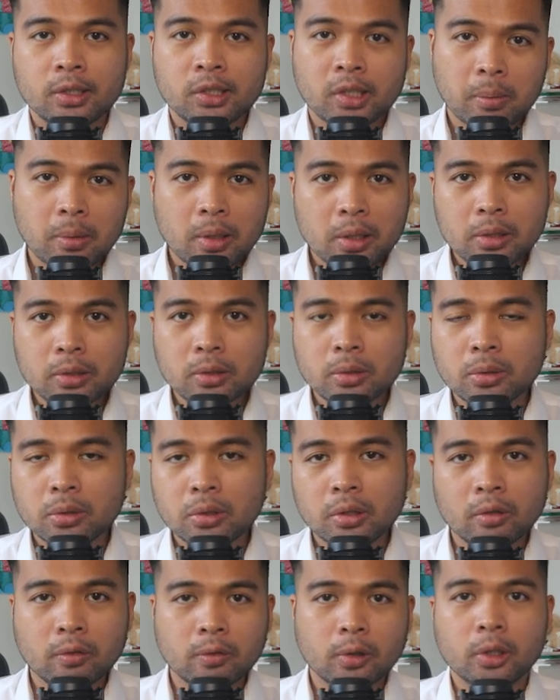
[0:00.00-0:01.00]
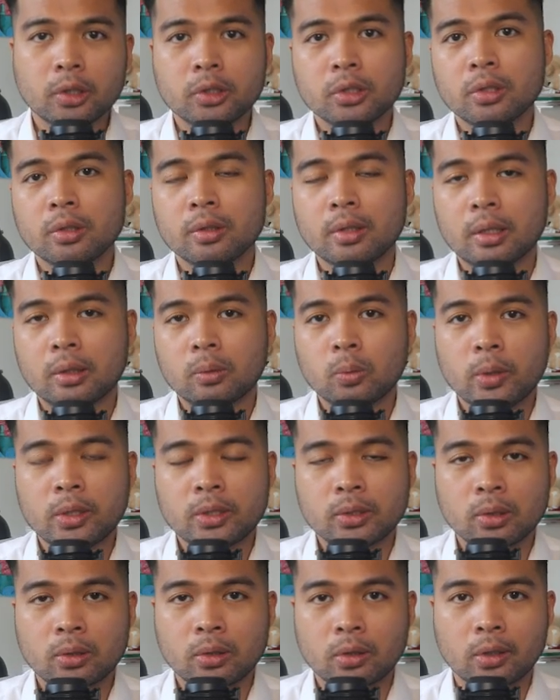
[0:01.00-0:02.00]
similar to the version that we
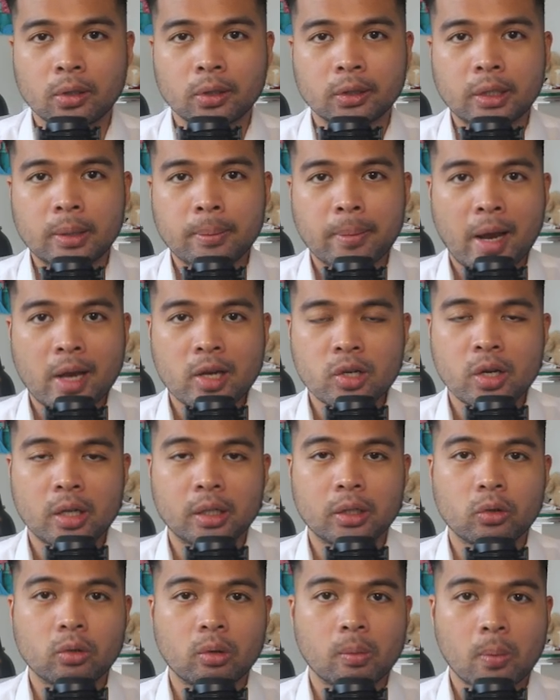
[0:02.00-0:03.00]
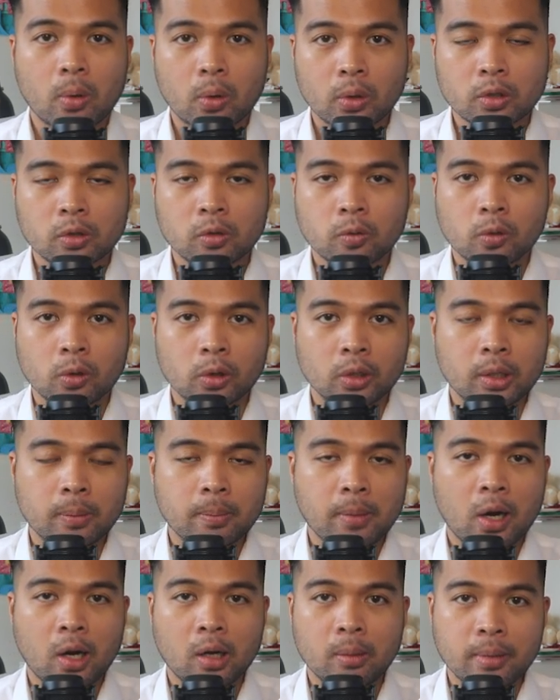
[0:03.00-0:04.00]
saw on the paginated reports for the
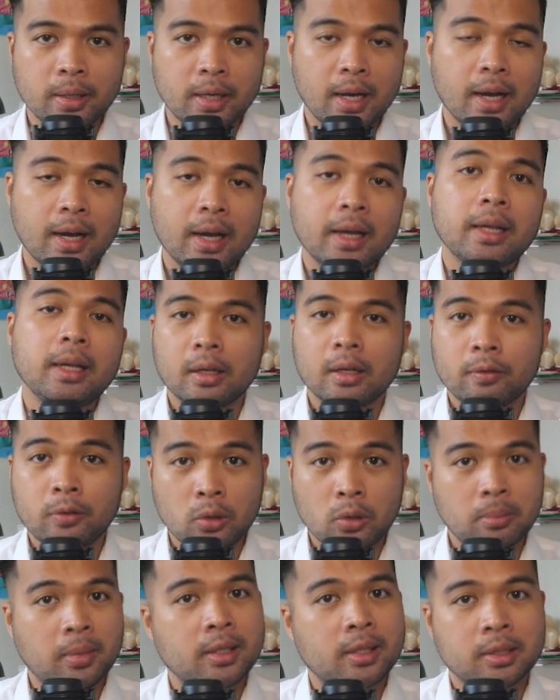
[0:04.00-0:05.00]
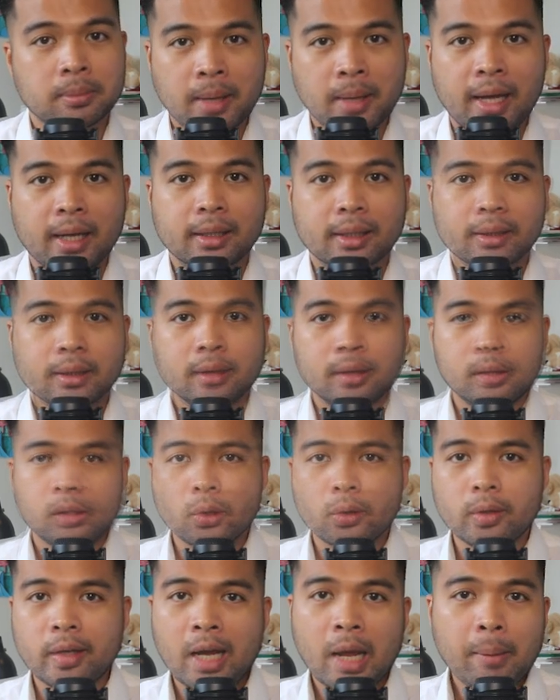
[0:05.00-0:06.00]
Power BI a few months back.
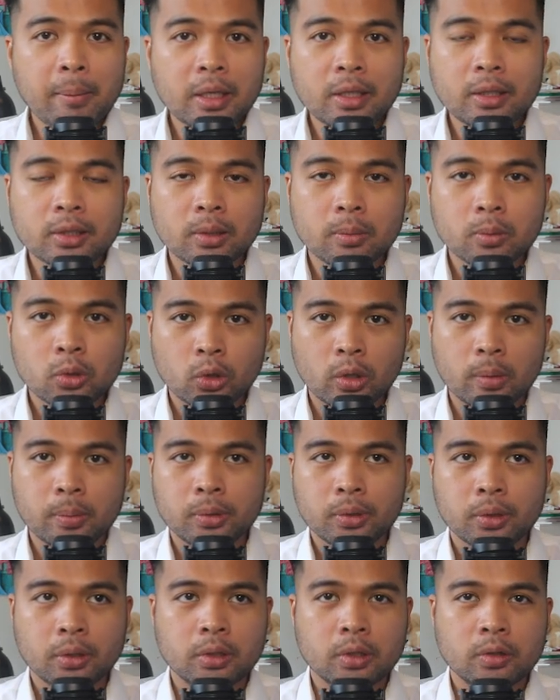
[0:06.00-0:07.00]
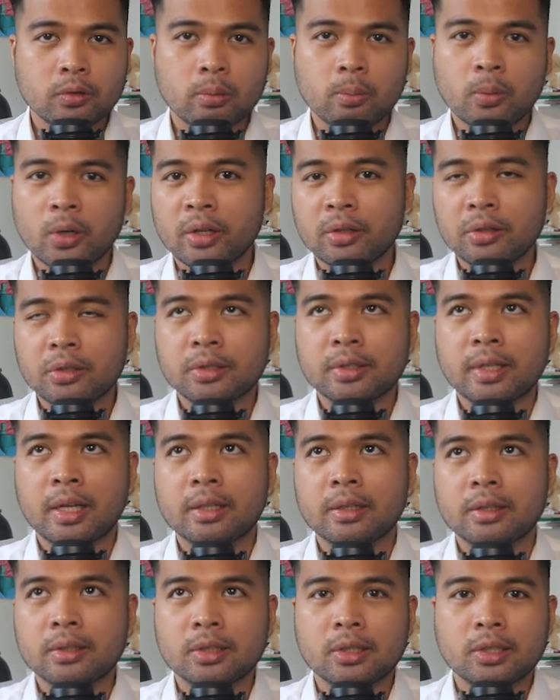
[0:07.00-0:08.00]
So dynamic subscriptions, from what I
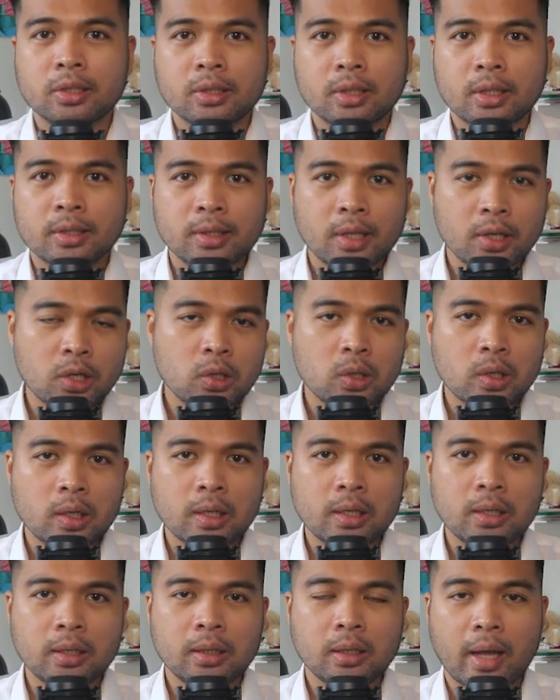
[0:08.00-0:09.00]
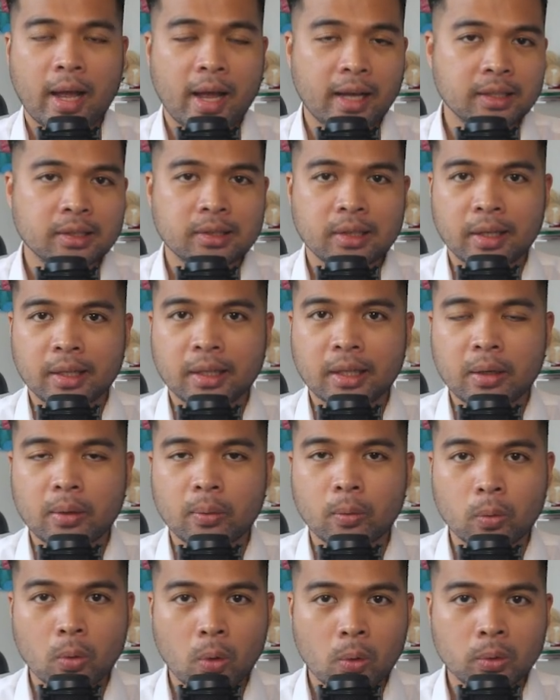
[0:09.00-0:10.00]
understand, is essentially acts like a
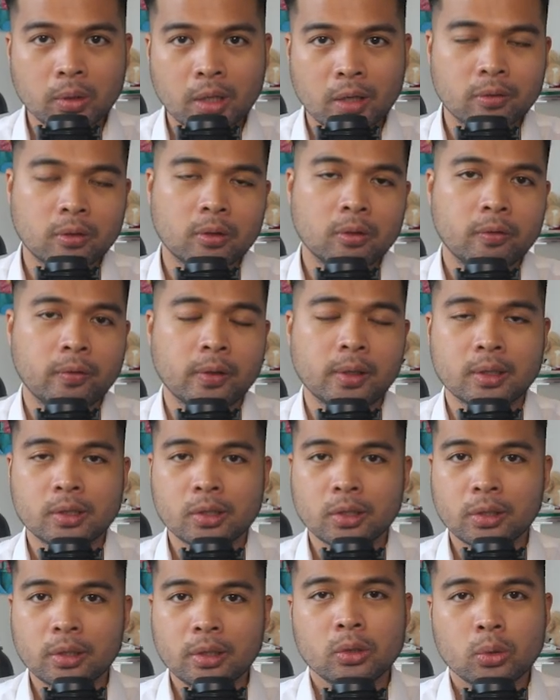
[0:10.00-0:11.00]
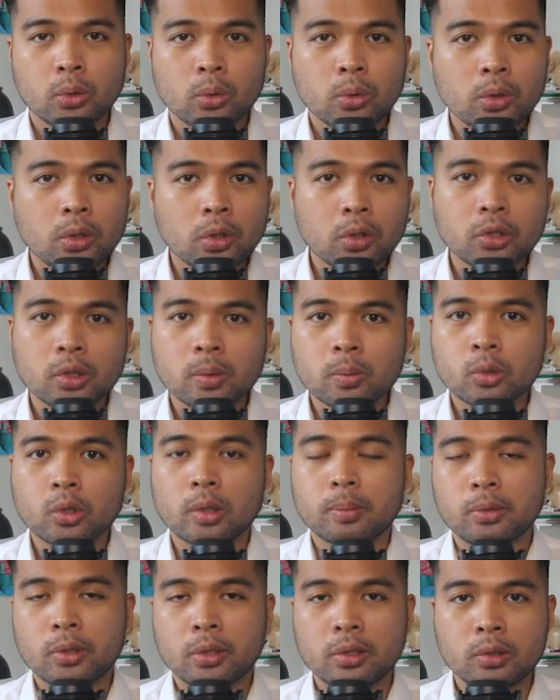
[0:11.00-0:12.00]
row level filter to your
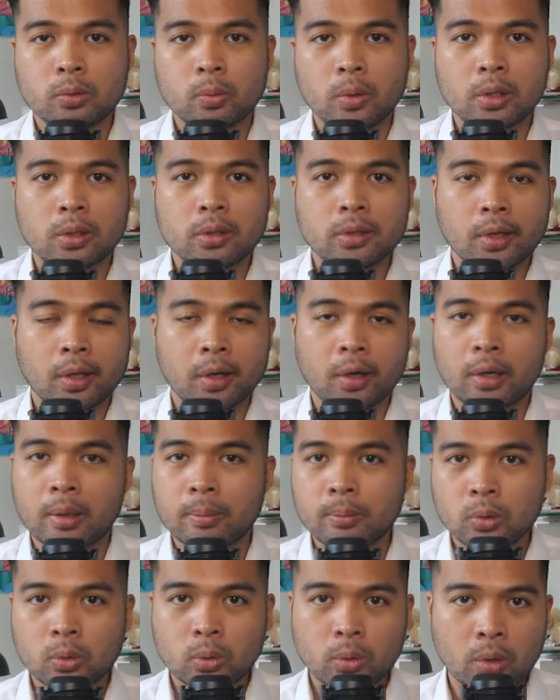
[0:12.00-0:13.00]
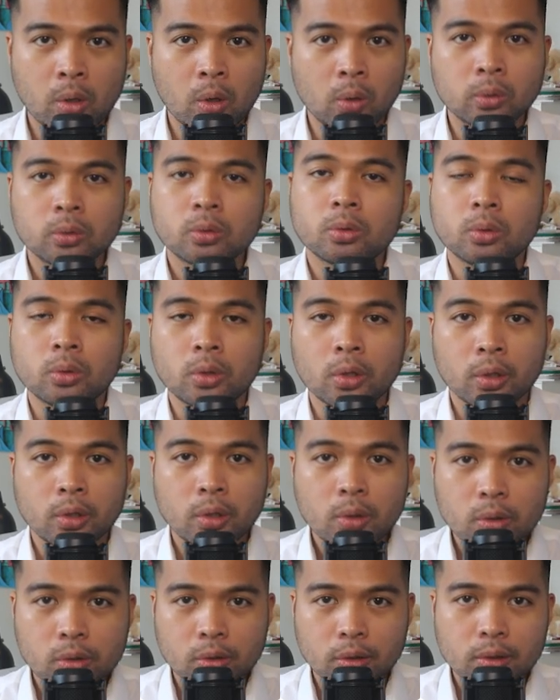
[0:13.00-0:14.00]
subscriptions when you set it up to go to your
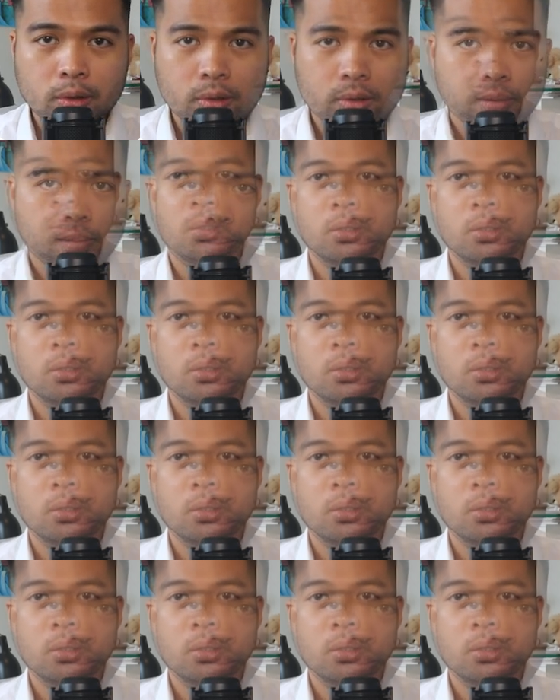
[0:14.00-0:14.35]
users.